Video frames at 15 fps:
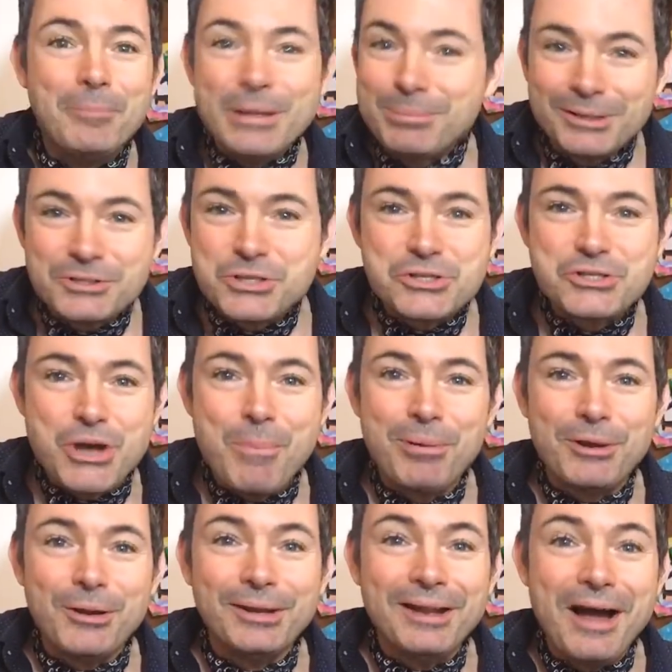People are just
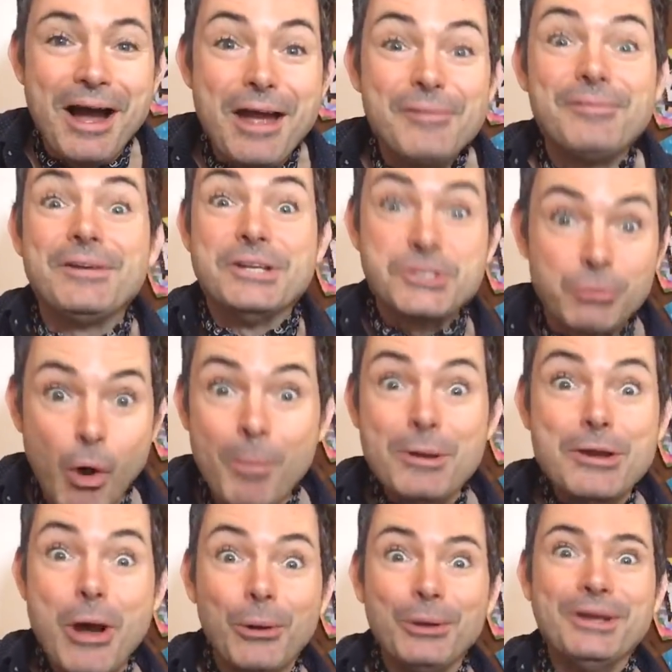jumping on live. It's
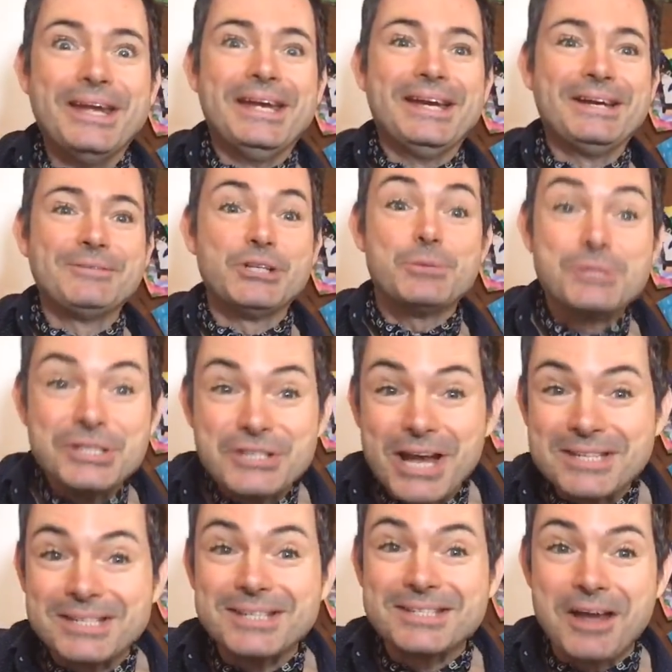Robin Nolan here, Gypsy
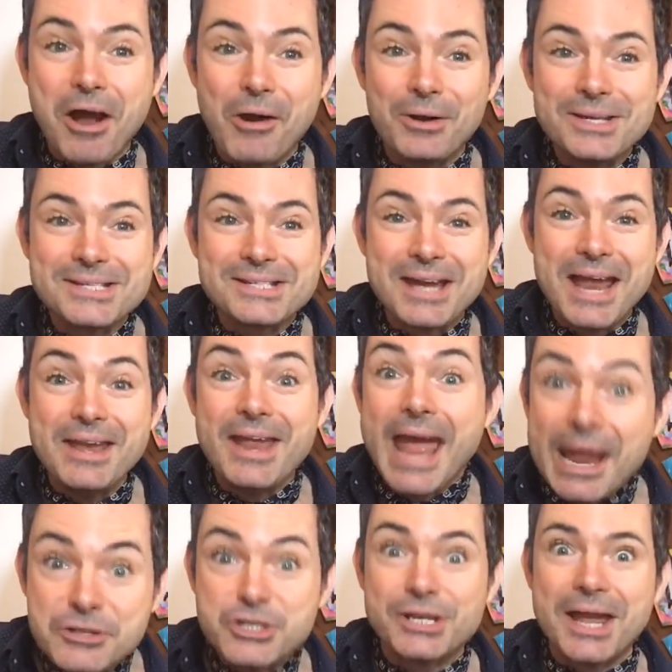jazz guitarist and
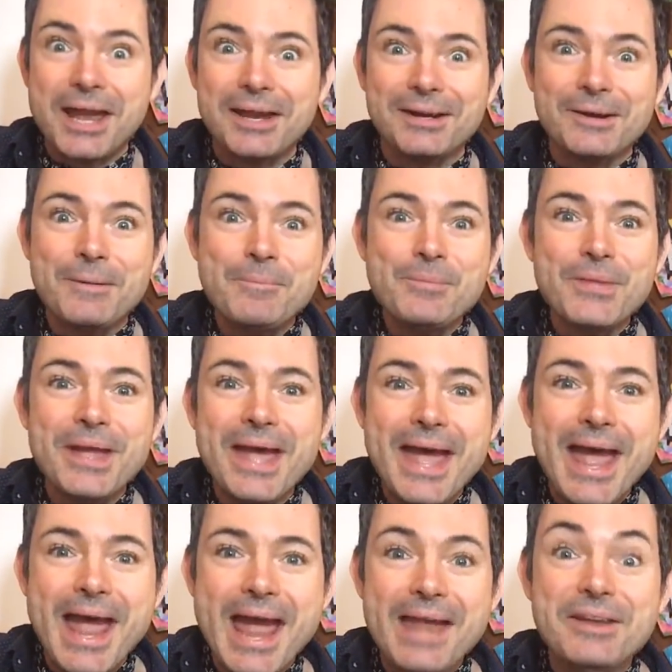educator
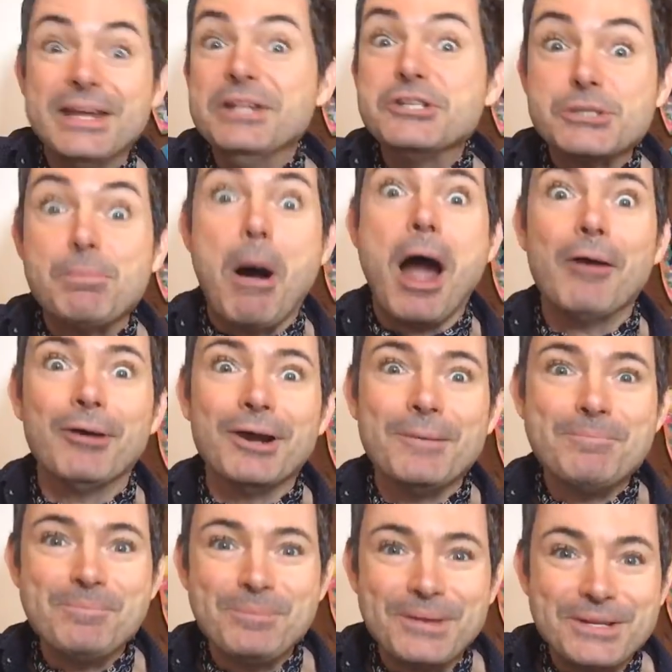and
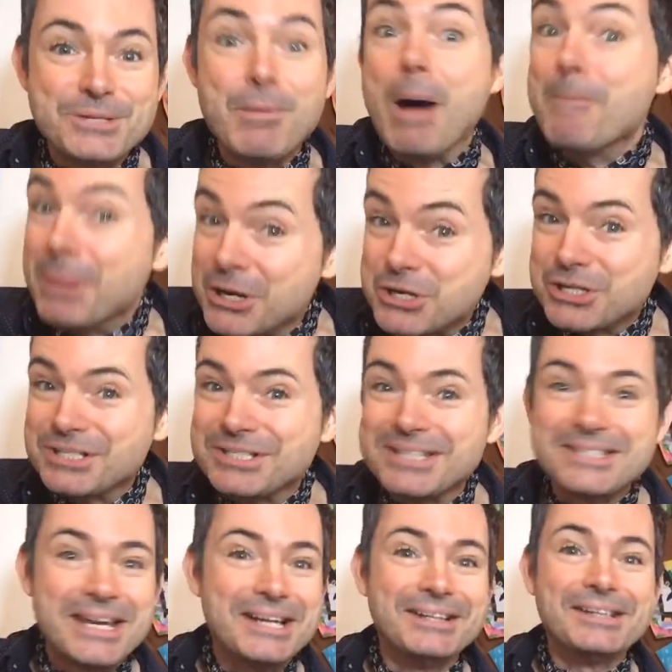inspirer. It's my mission to
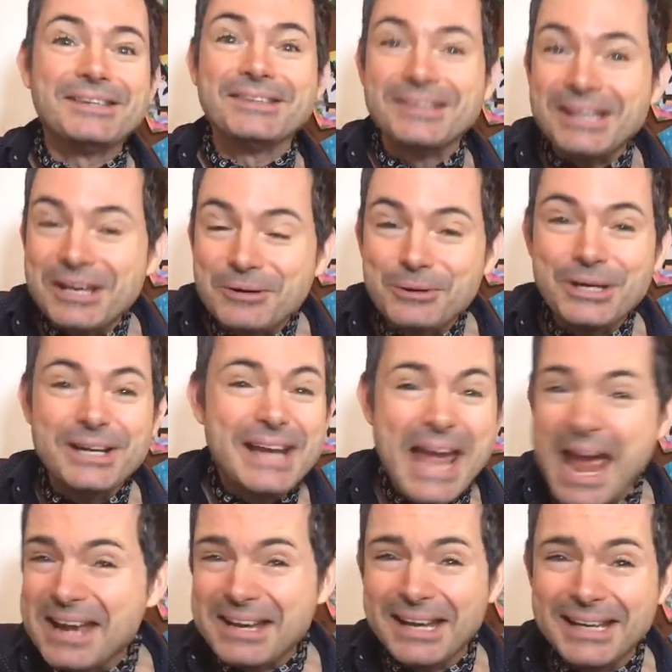take the theory and
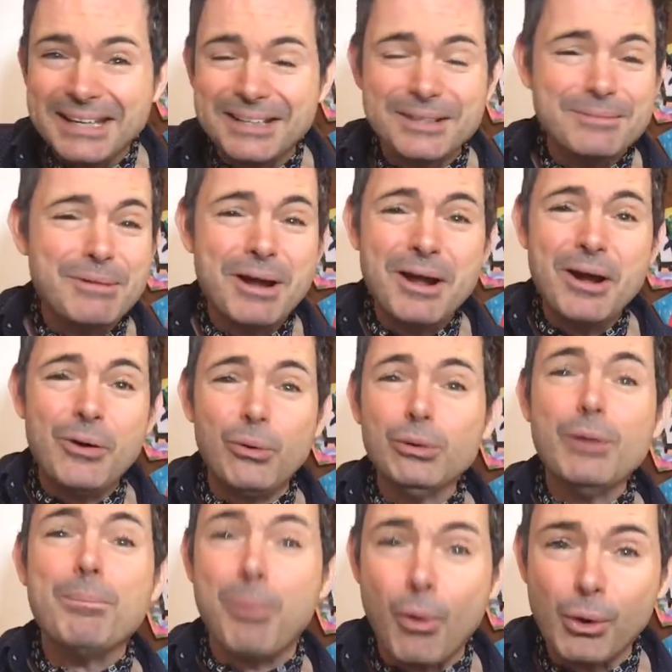headache and all
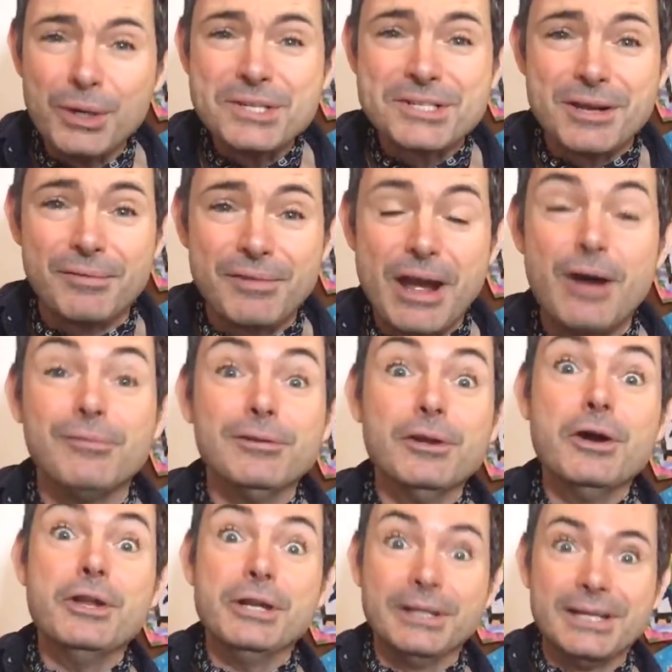the boring stuff out of
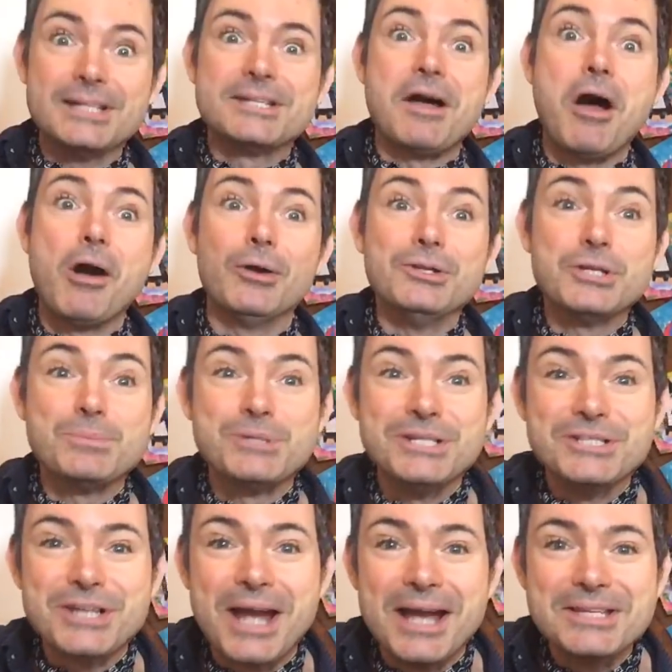learning guitar and
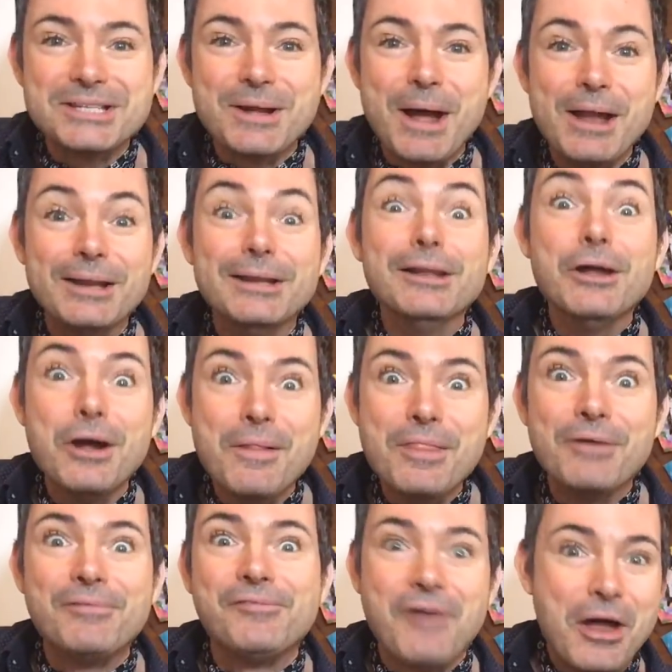Gypsy jazz and learn
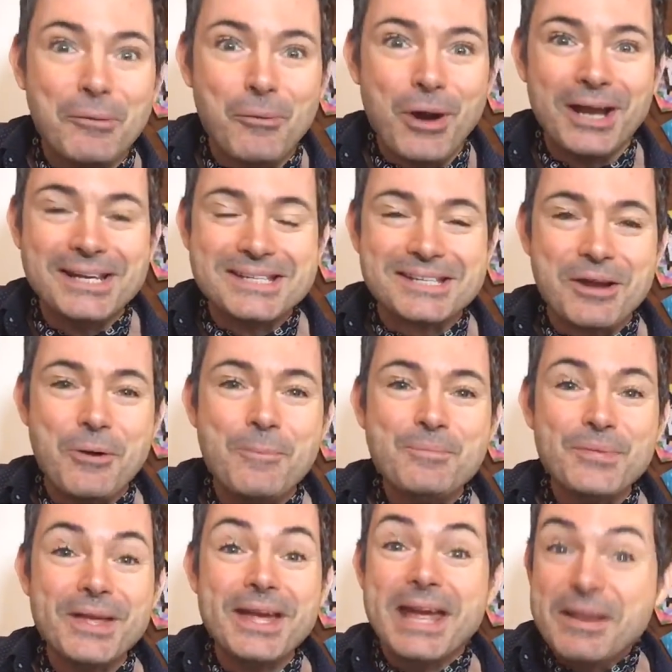the fun way. So
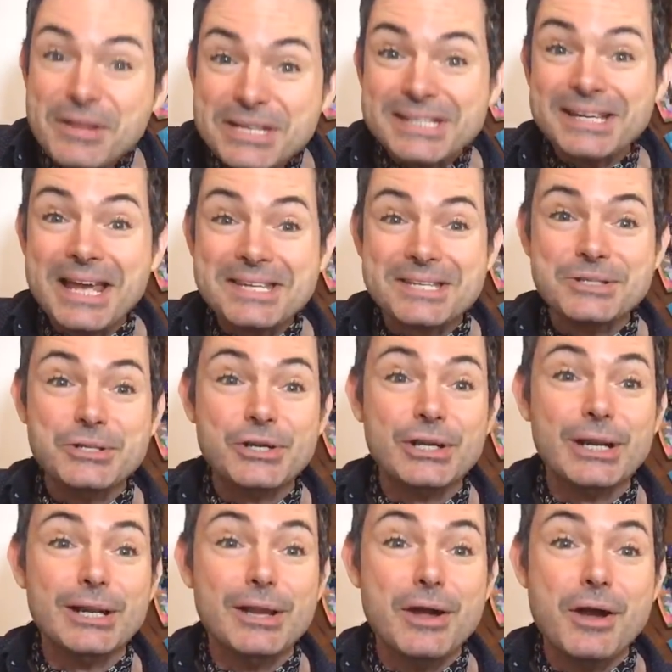in this lesson, you're going
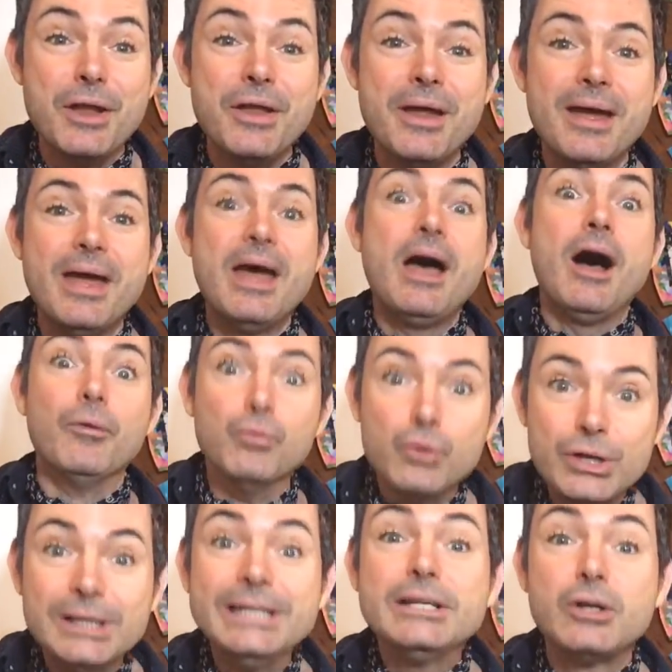to learn a
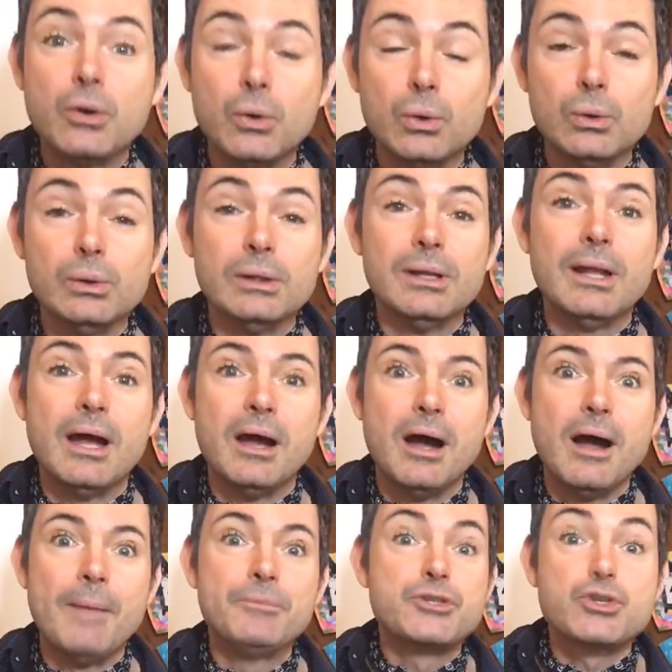really cool
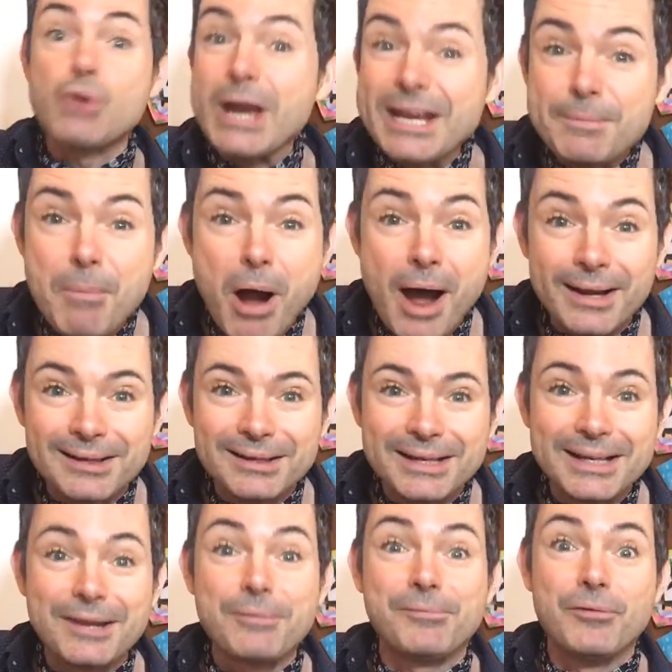trademark
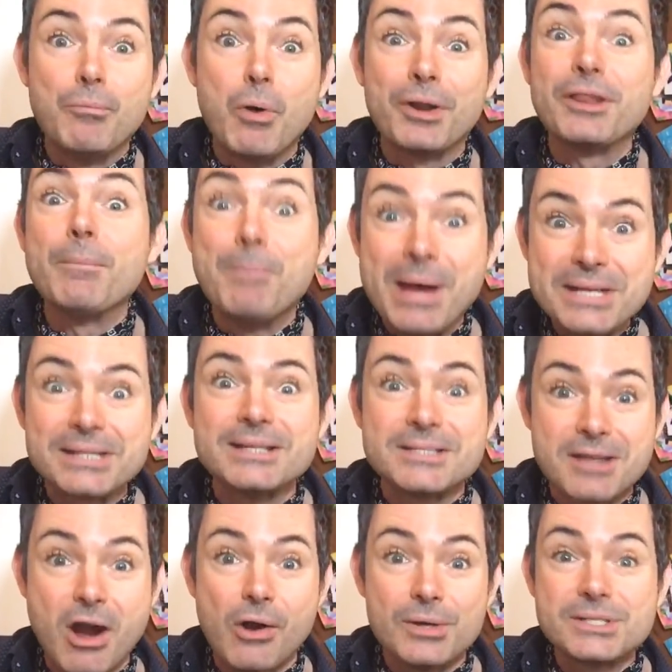lick from one of the best
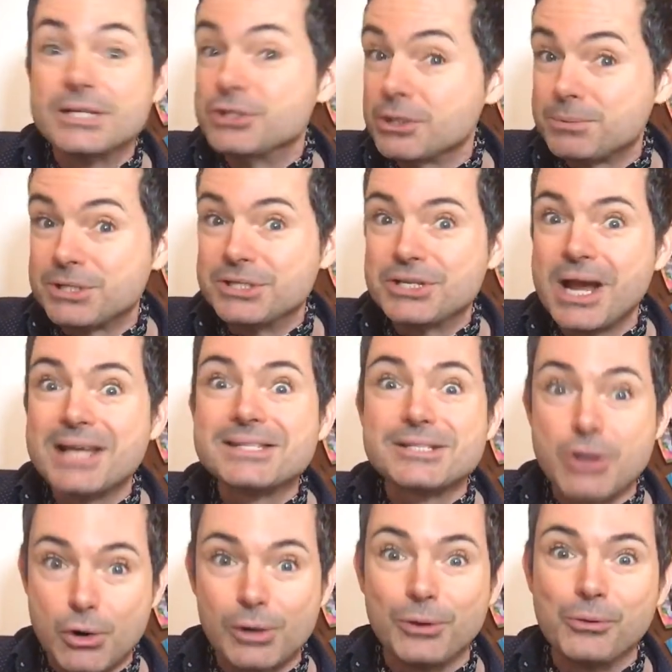guitarists in Gypsy jazz,
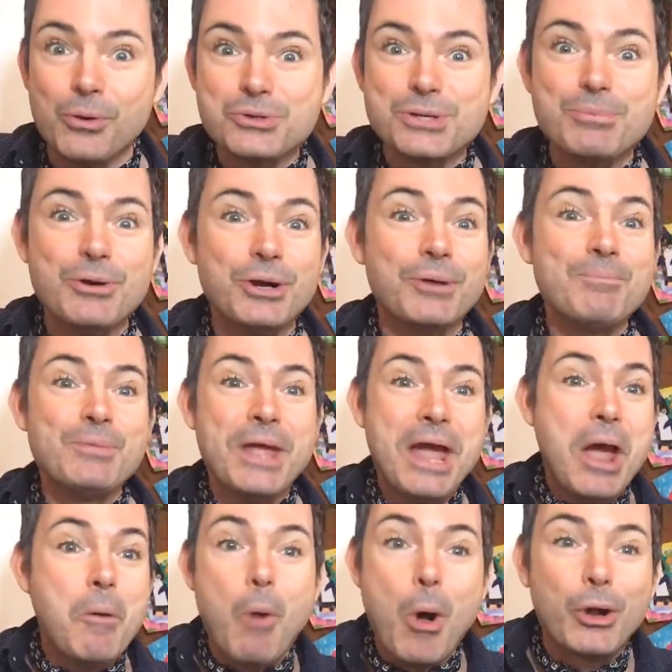Stochelo Rosenberg.
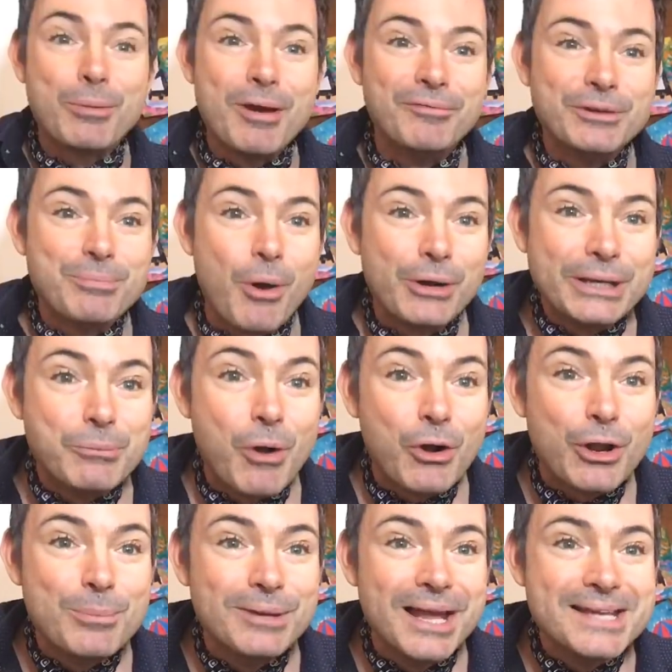Welcome everybody.
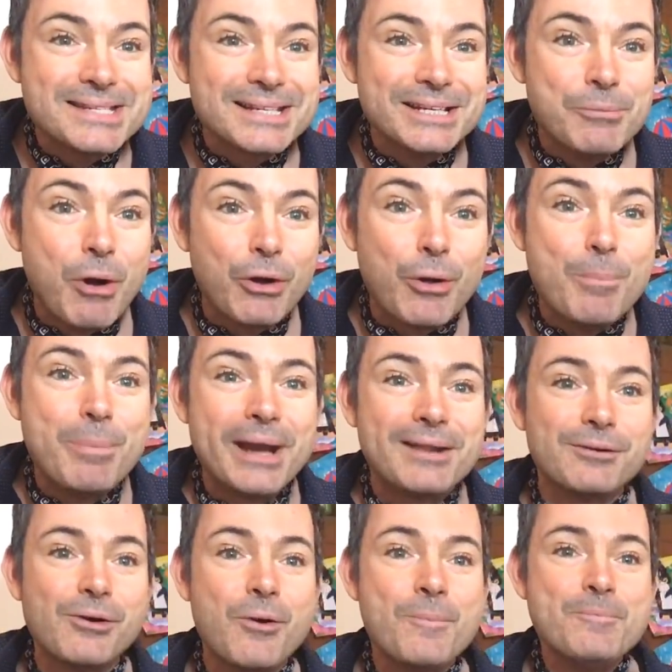Welcome Leslie. Welcome
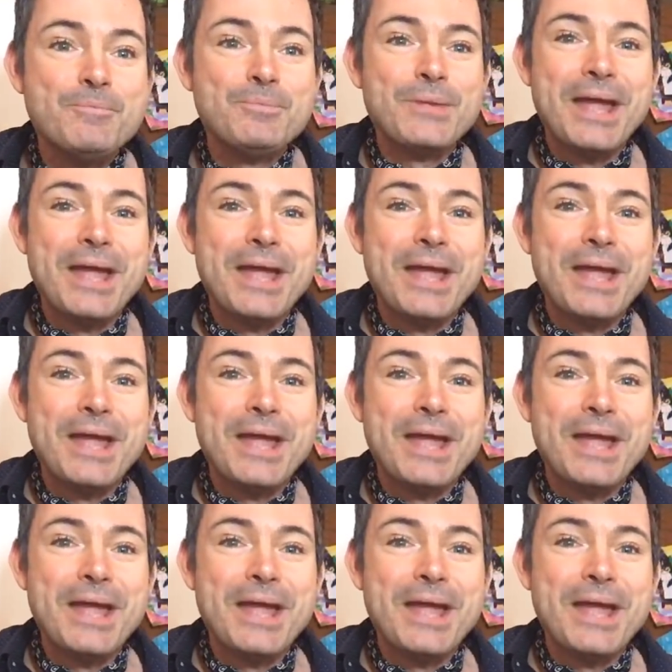Pedro.